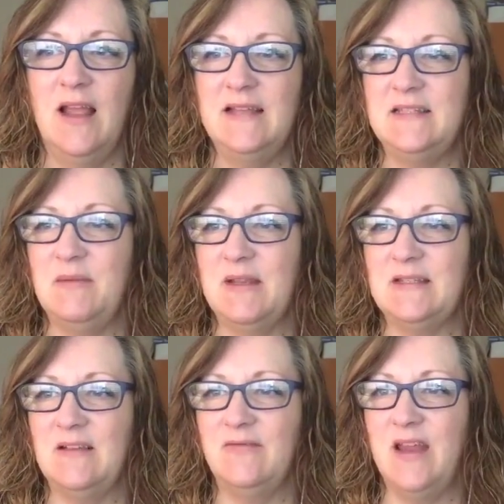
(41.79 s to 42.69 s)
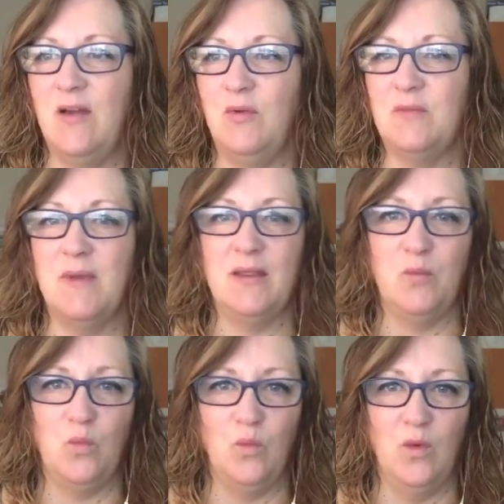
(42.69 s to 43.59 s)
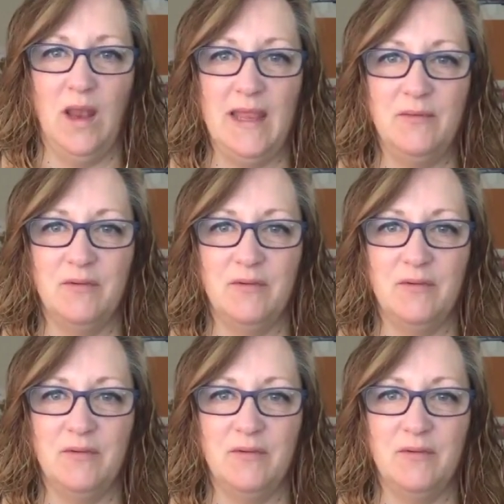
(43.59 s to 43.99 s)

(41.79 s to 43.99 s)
I see myself now with my light